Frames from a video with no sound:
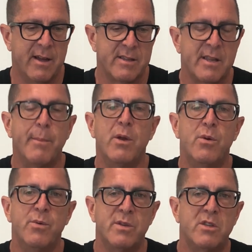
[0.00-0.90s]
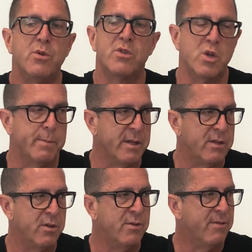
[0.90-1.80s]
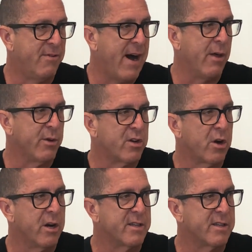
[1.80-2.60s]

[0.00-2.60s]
somebody who was too stupid to file returns.